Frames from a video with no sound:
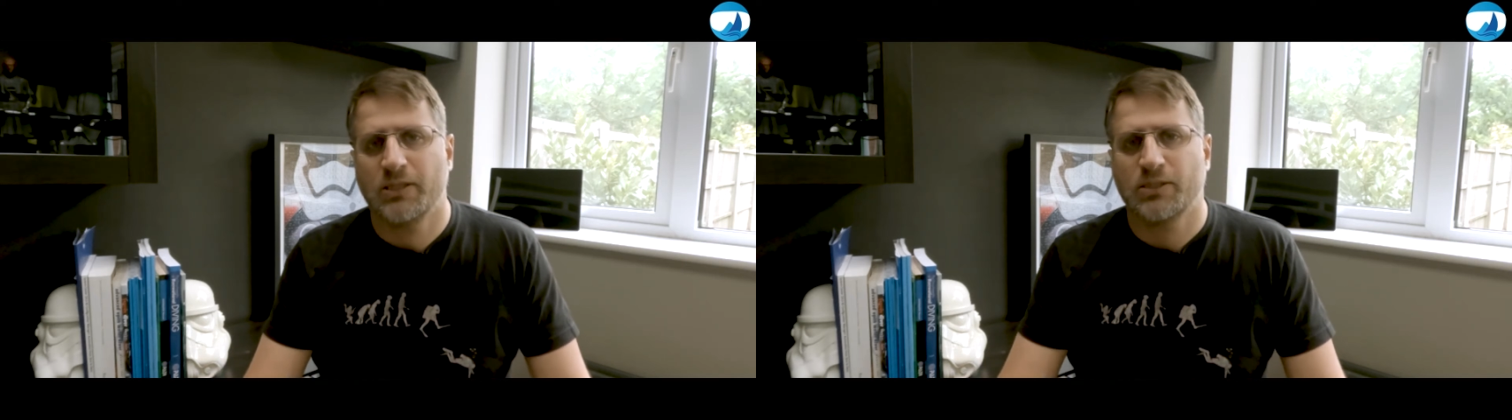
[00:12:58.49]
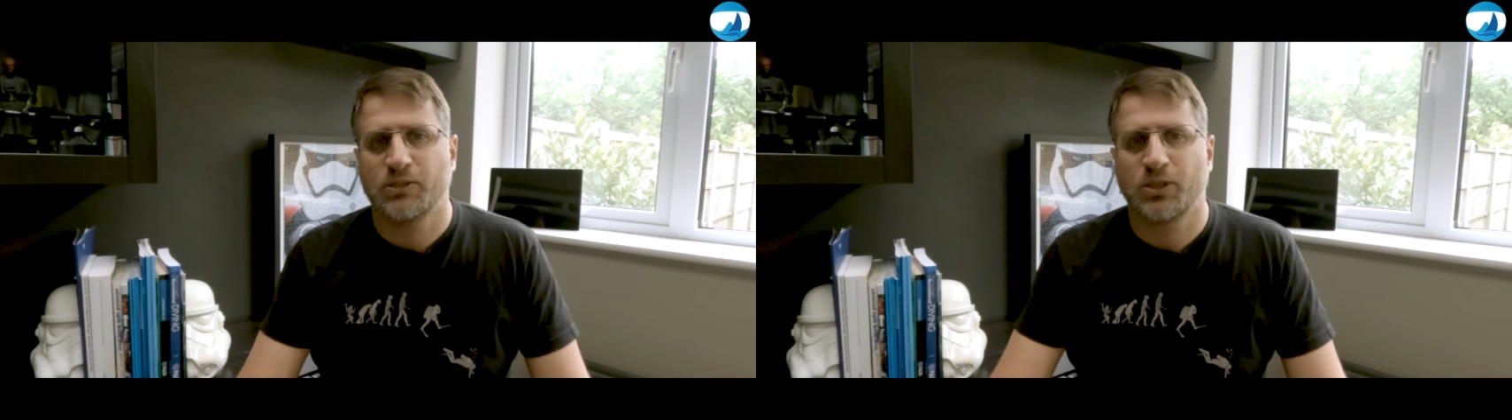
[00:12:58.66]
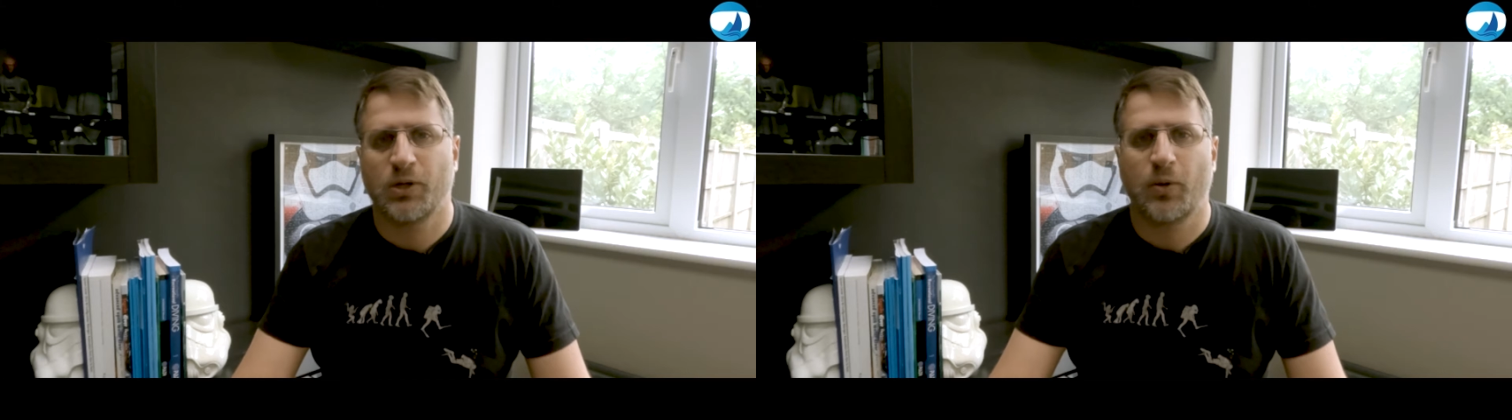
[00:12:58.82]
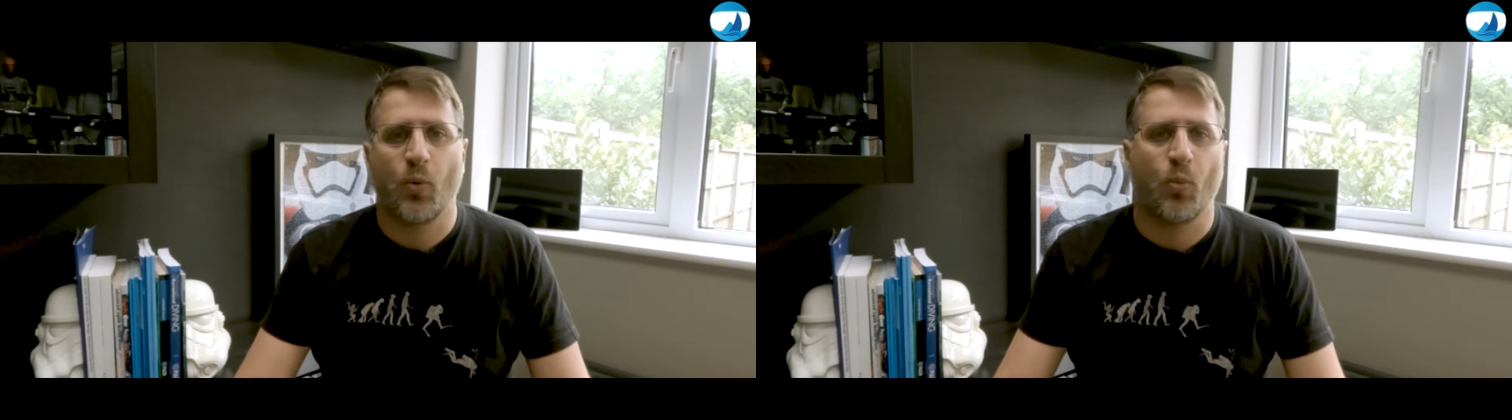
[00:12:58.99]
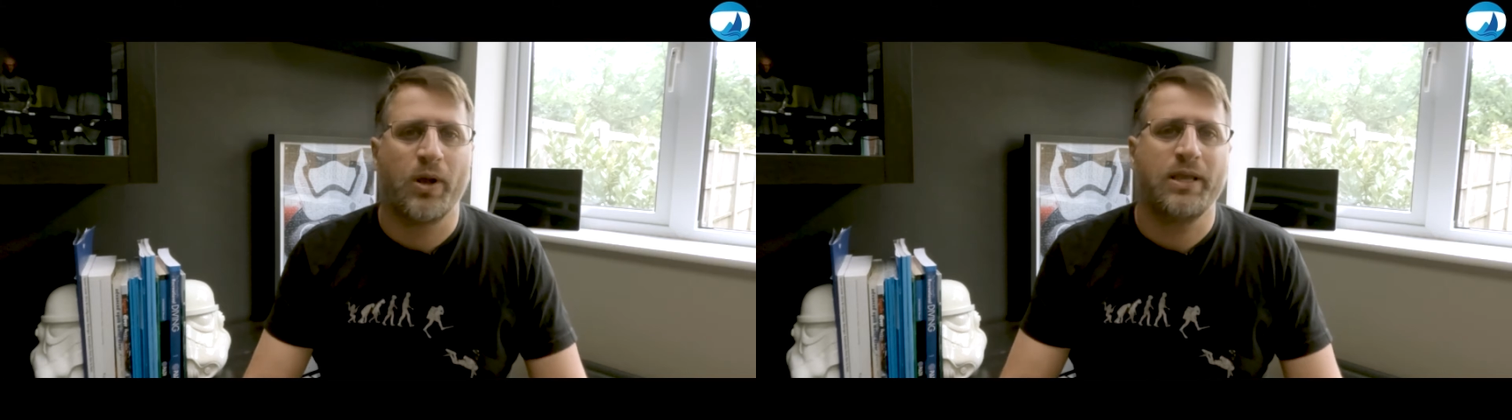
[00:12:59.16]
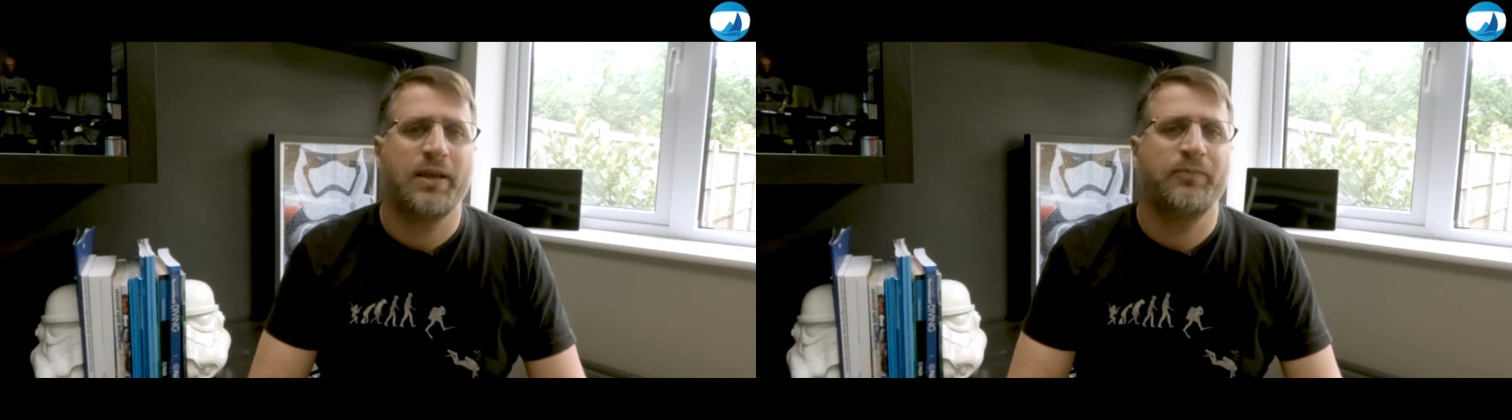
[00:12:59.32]
So
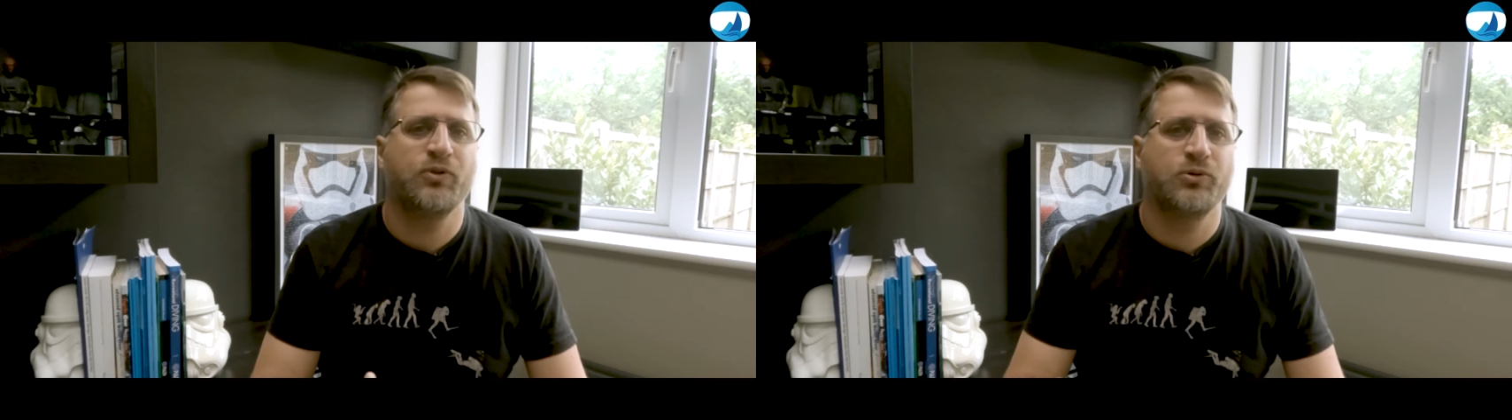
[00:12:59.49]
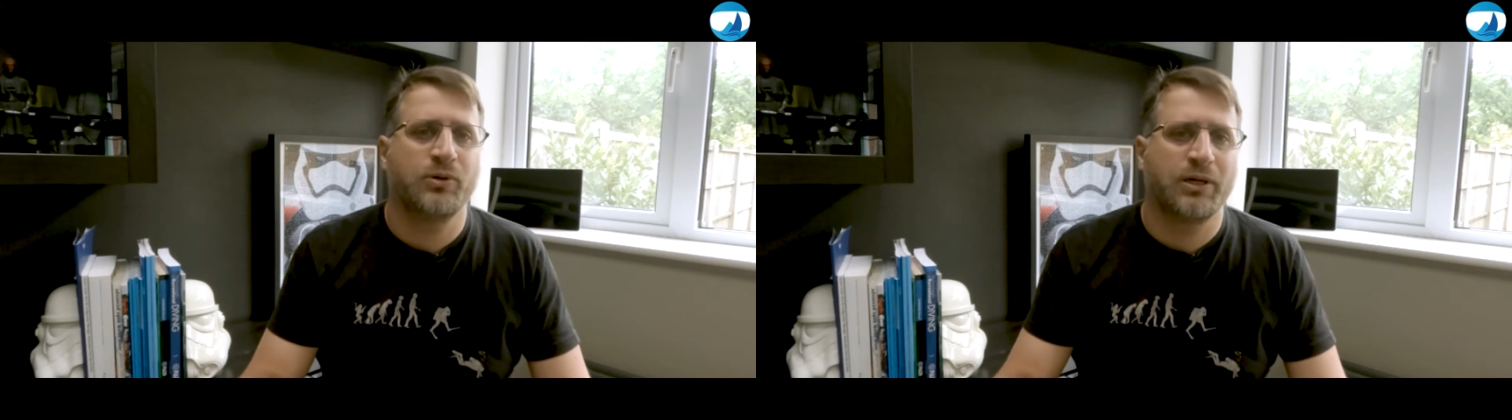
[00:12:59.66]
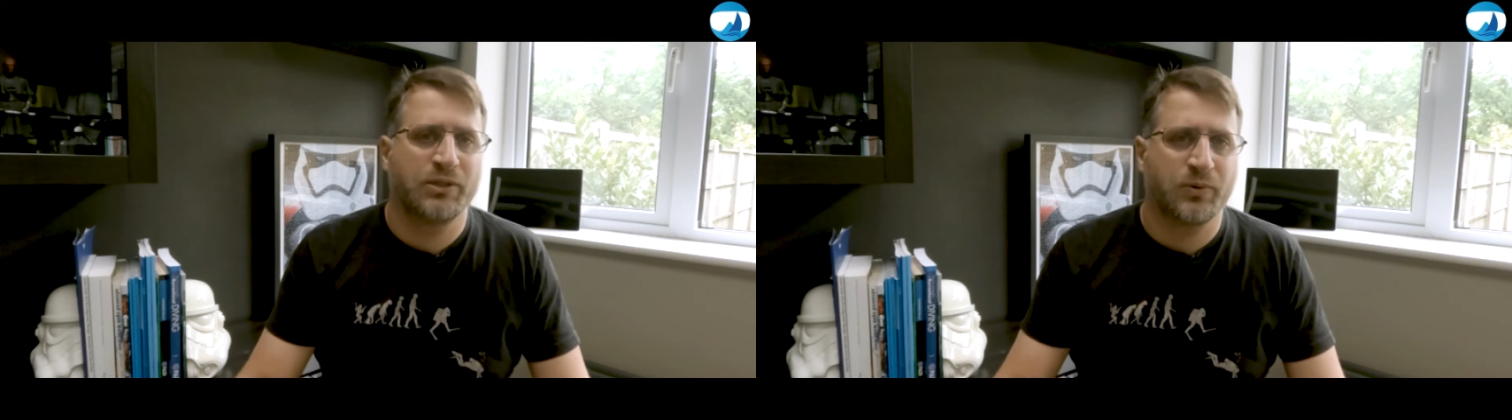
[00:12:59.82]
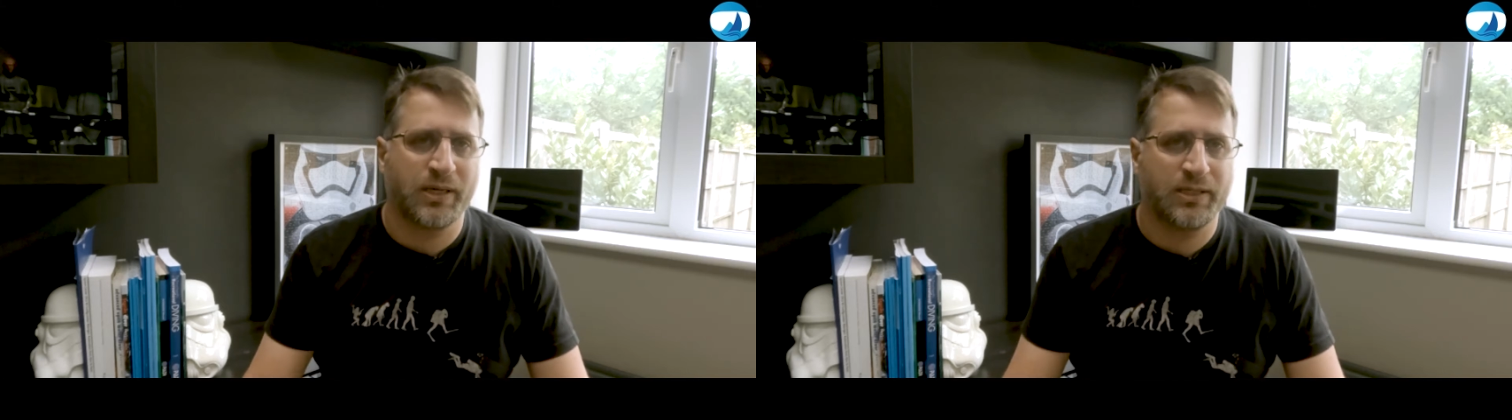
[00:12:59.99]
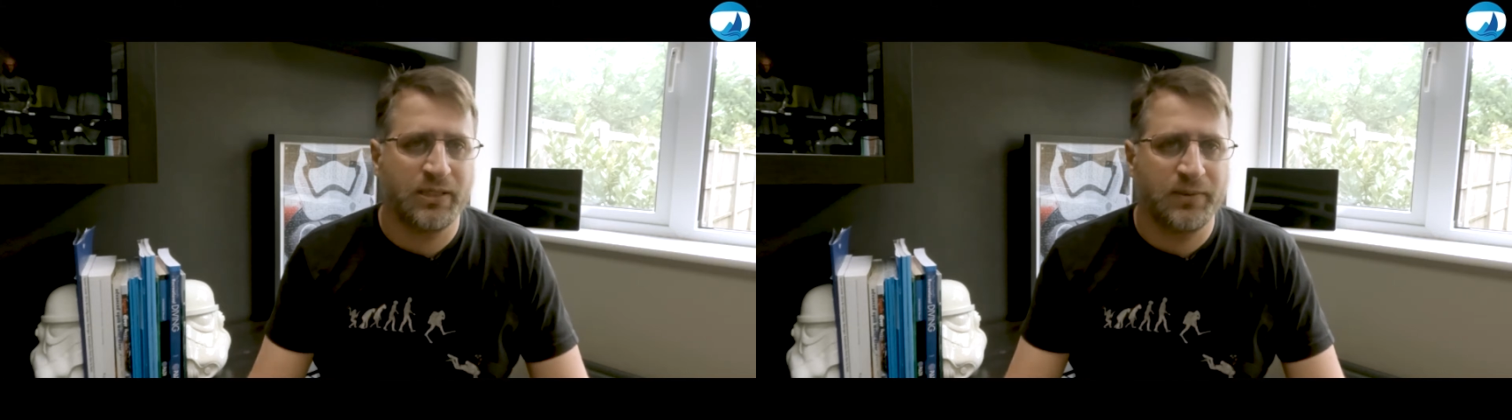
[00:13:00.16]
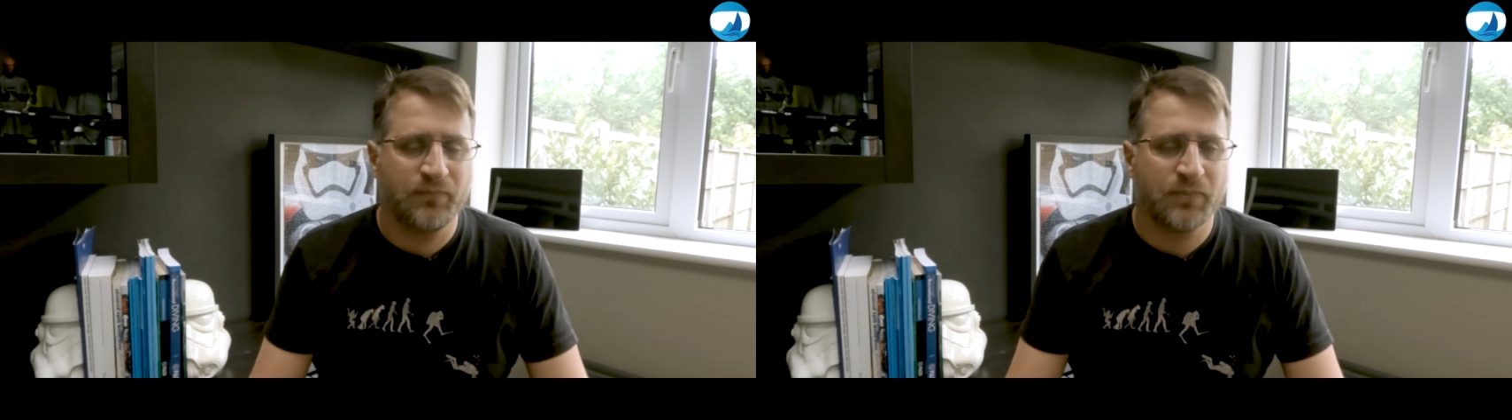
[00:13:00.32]
when I do a
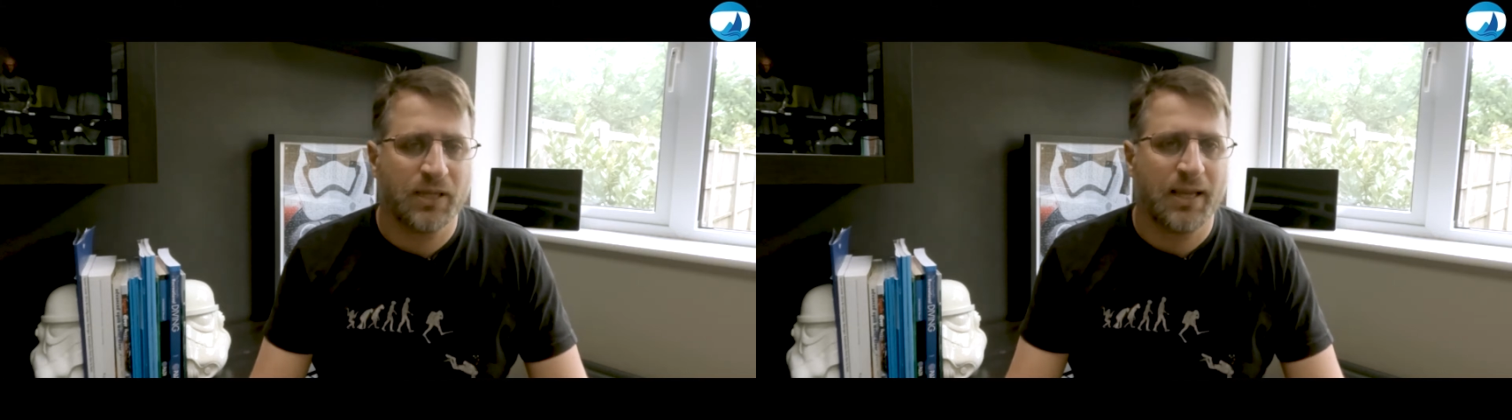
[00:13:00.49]
training,